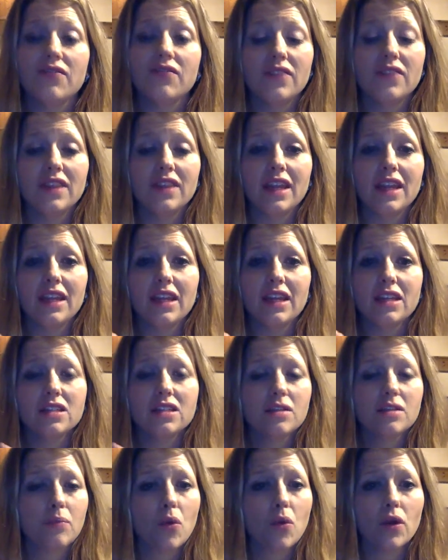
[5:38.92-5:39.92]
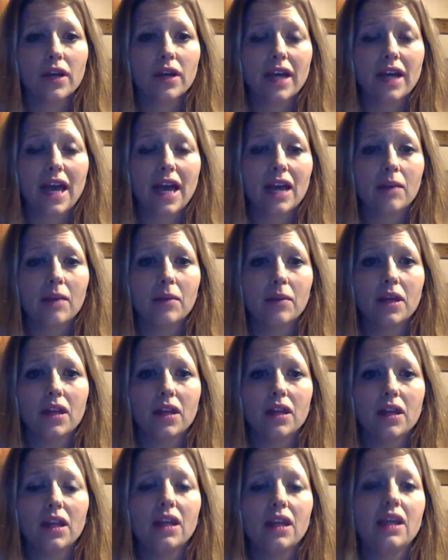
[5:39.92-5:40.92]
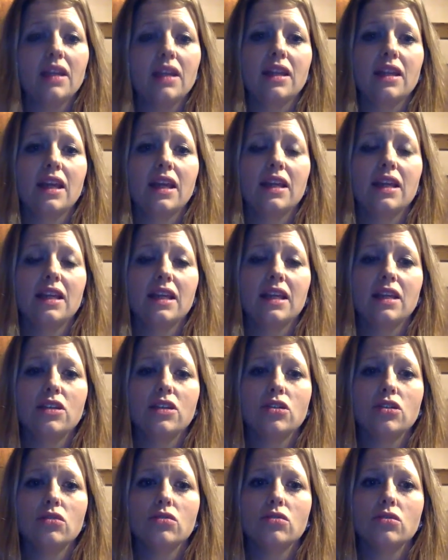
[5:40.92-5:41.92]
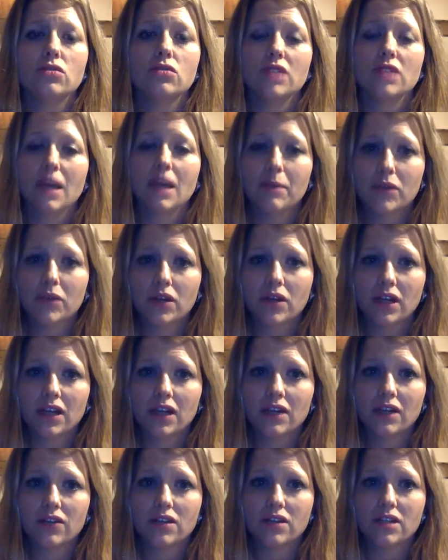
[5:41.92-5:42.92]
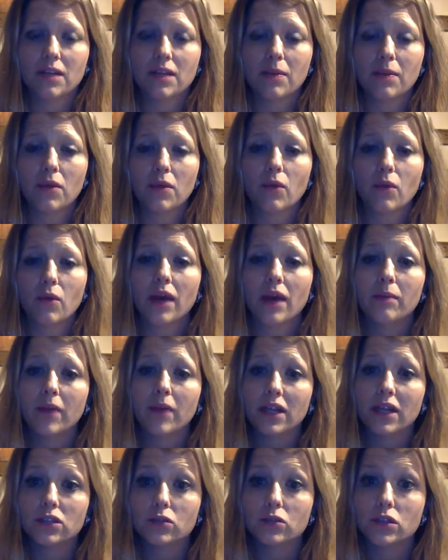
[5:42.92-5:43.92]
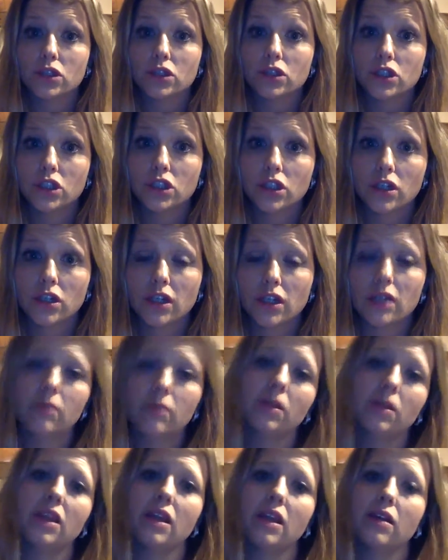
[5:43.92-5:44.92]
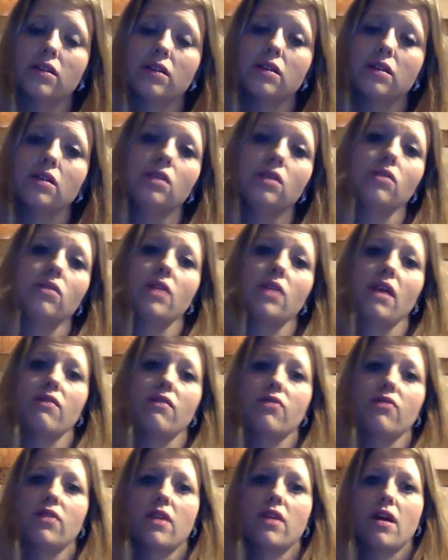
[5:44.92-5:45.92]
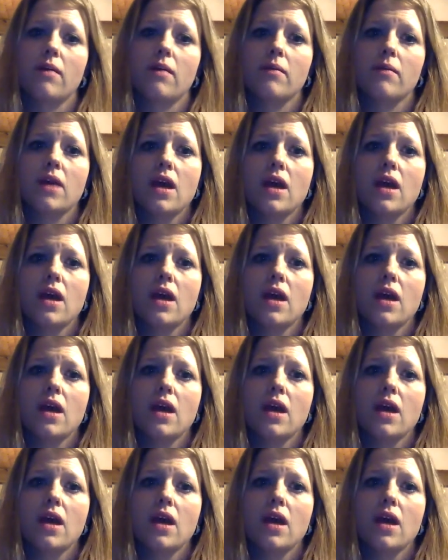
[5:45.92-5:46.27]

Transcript: they need support and accountability and they need you to slap their hand every step of the way, by George, you're going to be there to do that for them.